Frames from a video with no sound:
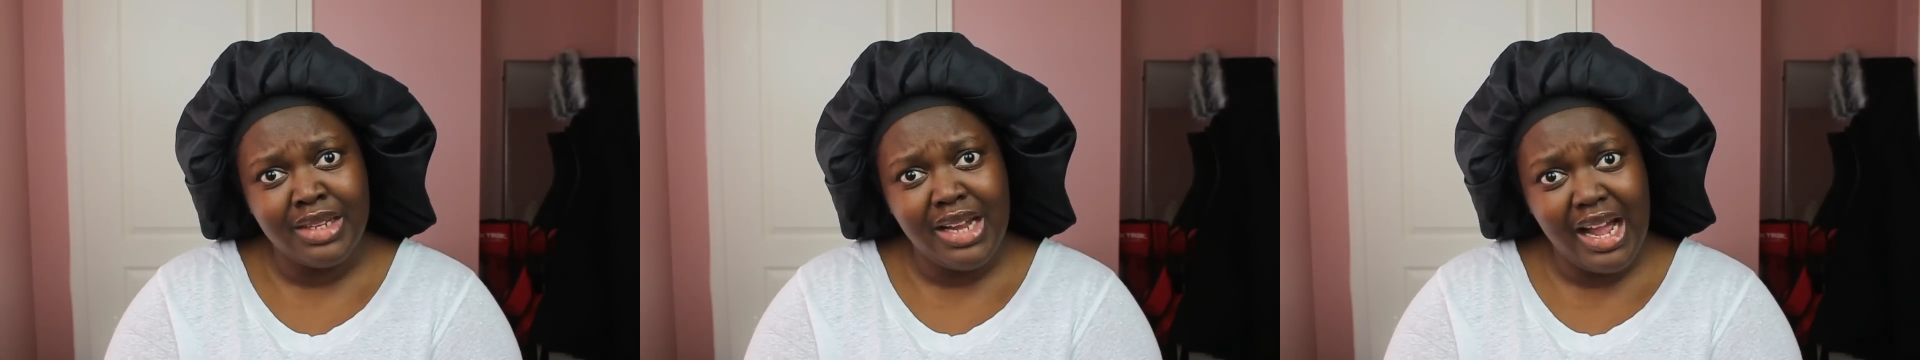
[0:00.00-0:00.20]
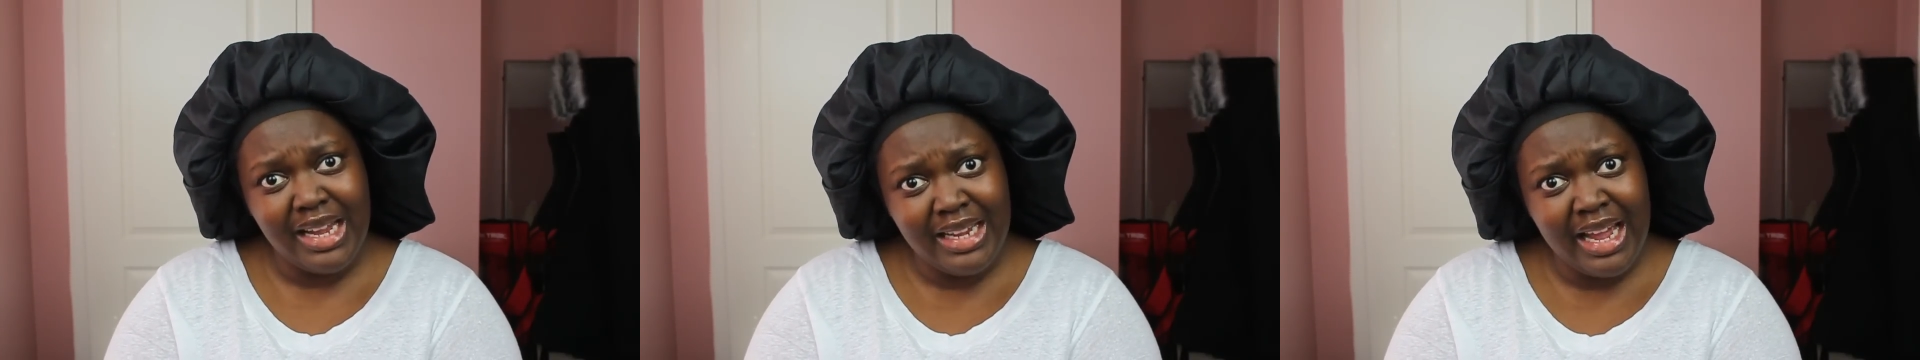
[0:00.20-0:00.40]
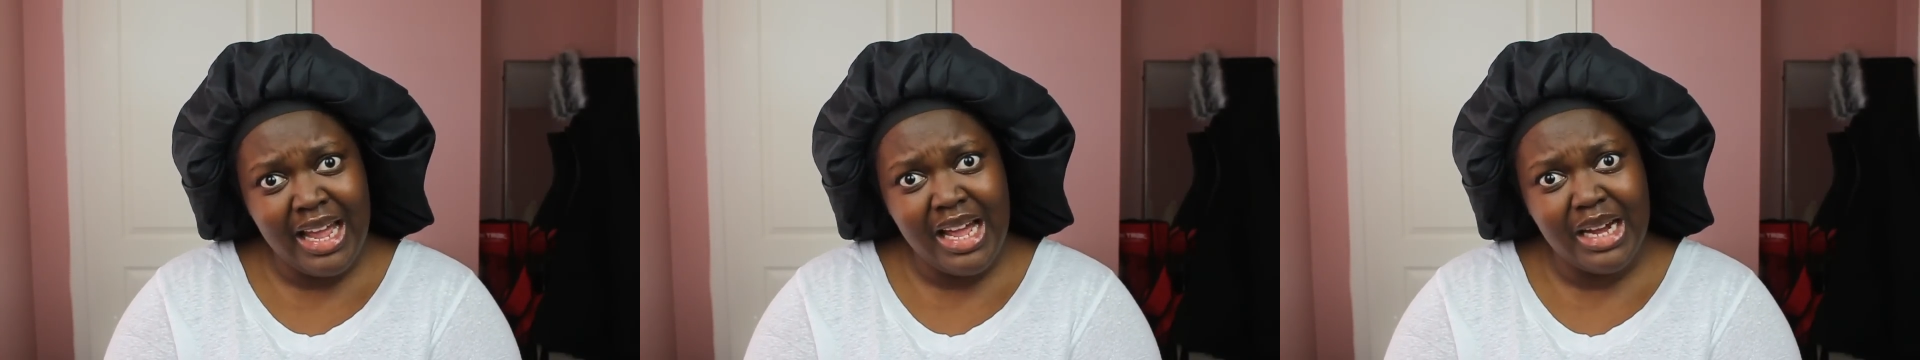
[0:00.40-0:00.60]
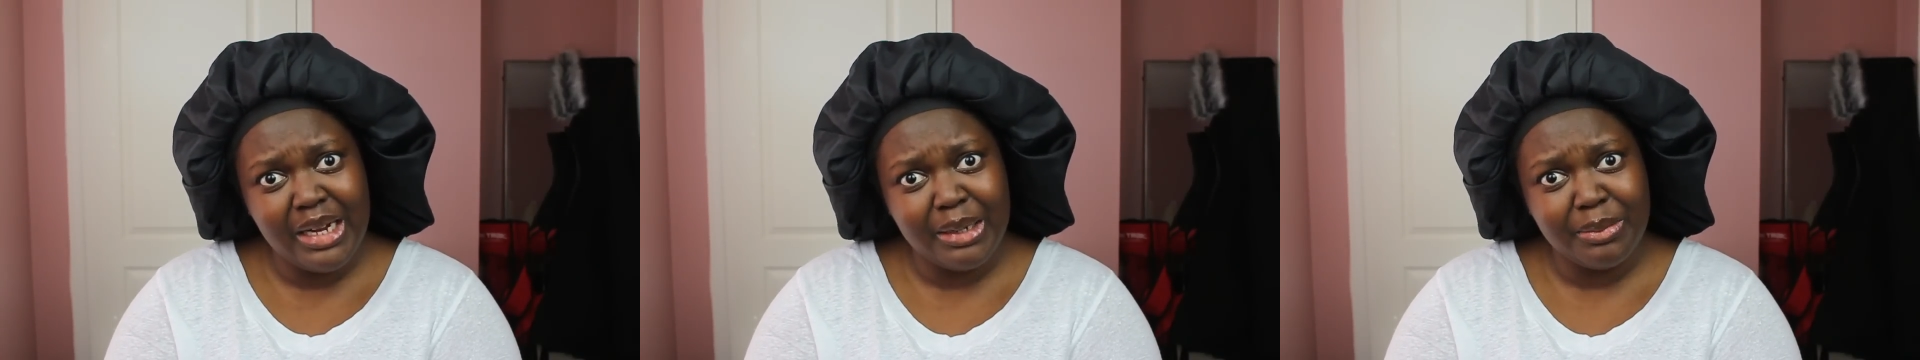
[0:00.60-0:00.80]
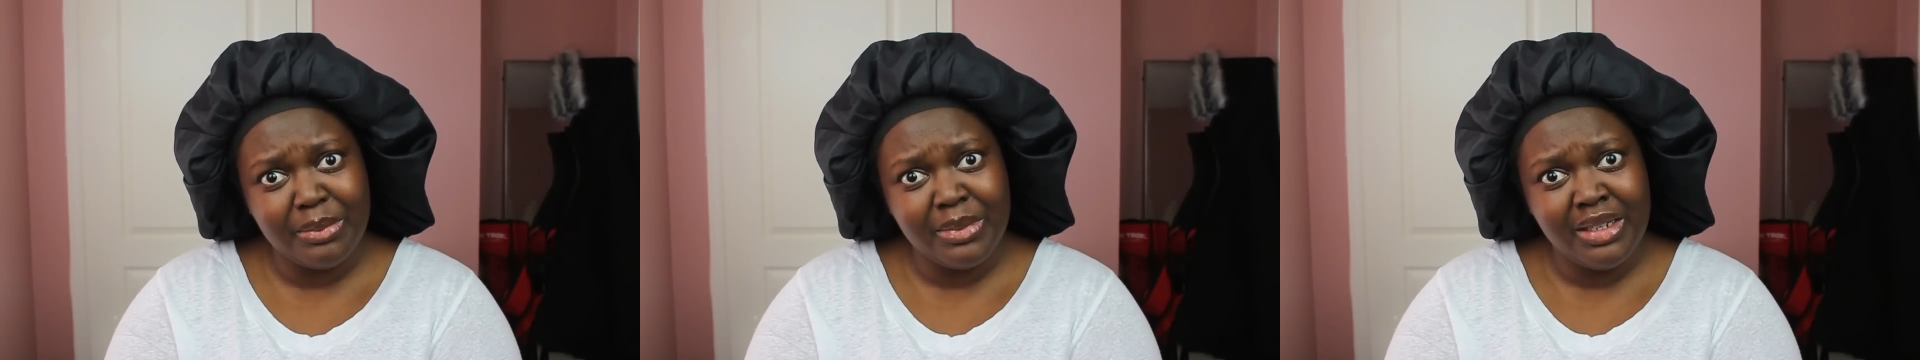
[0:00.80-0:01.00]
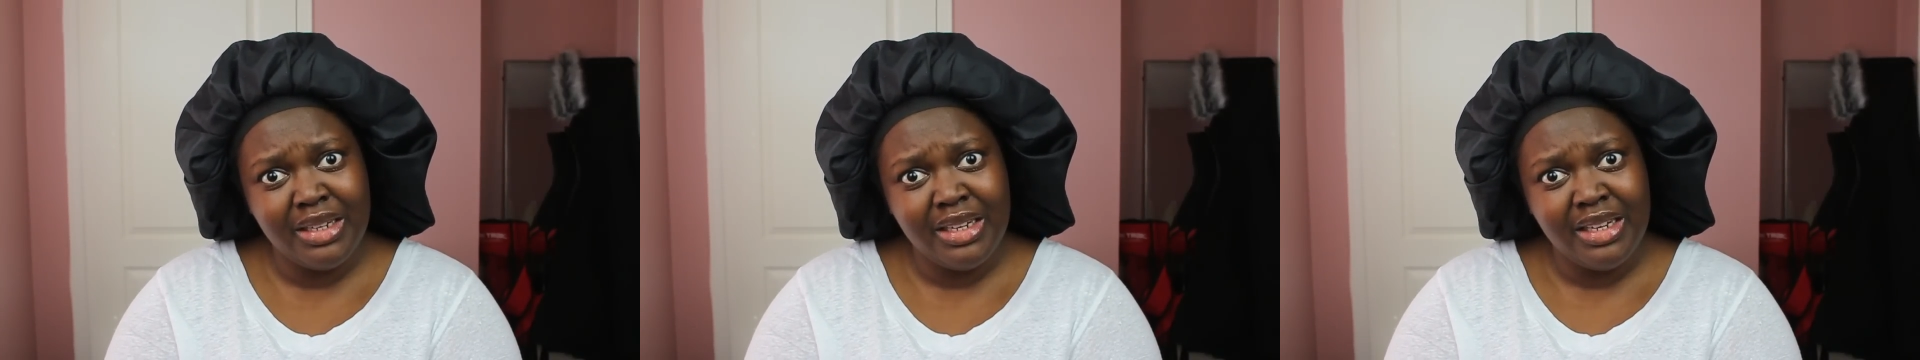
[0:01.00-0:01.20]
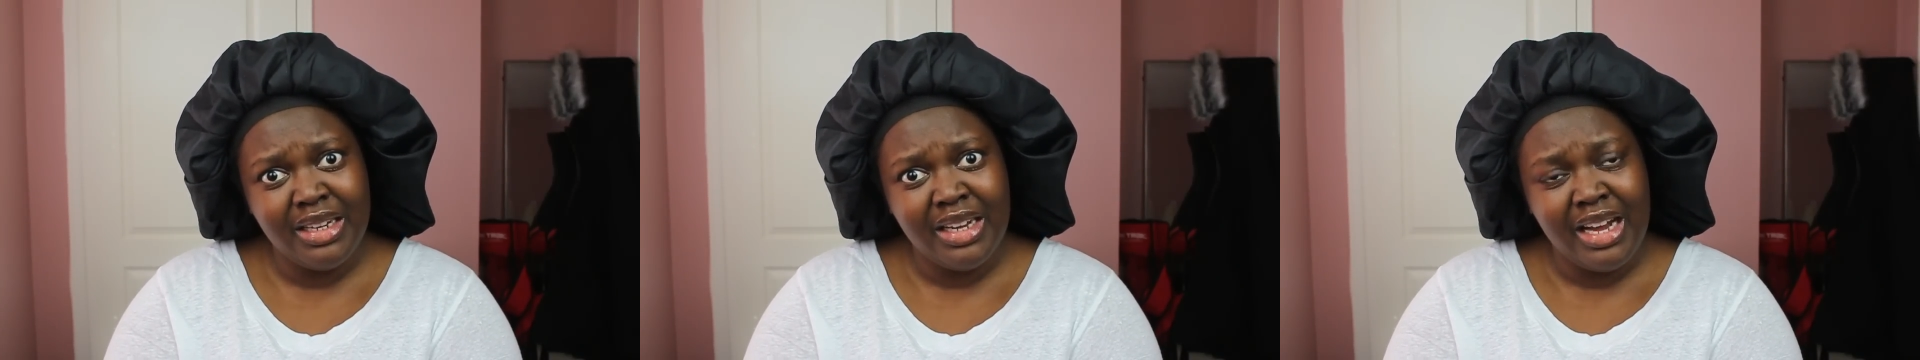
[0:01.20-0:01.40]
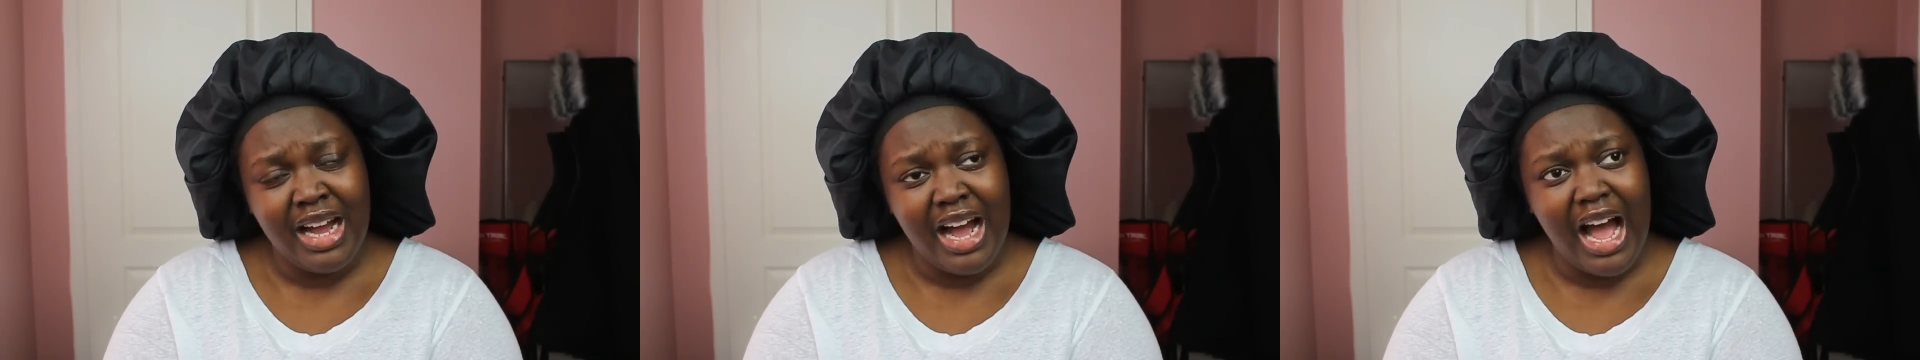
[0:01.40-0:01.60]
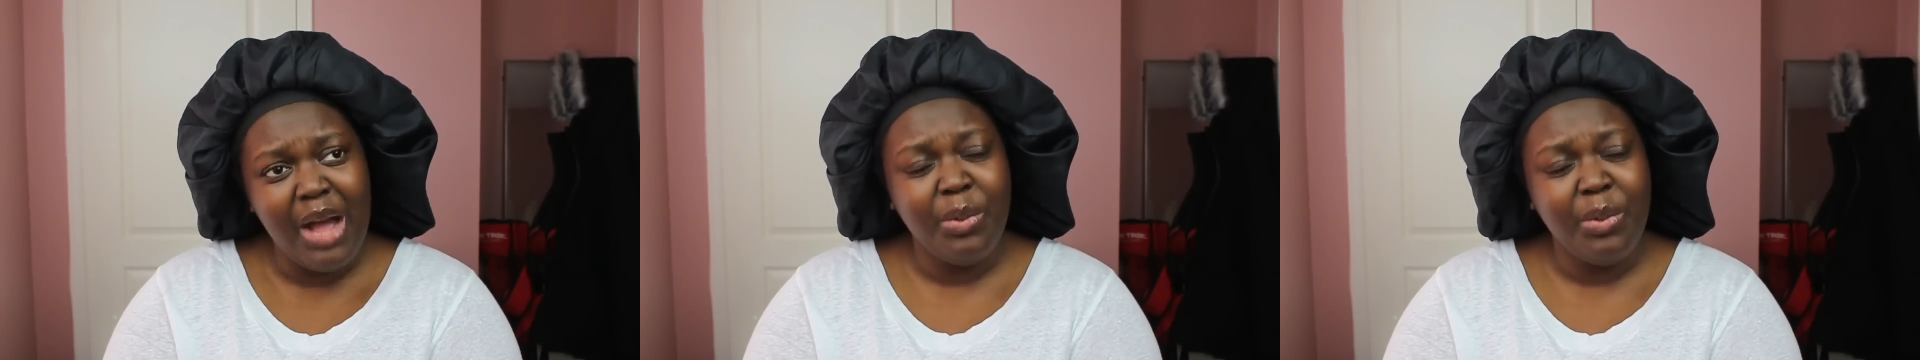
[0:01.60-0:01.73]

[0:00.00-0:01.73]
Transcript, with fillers: I am. I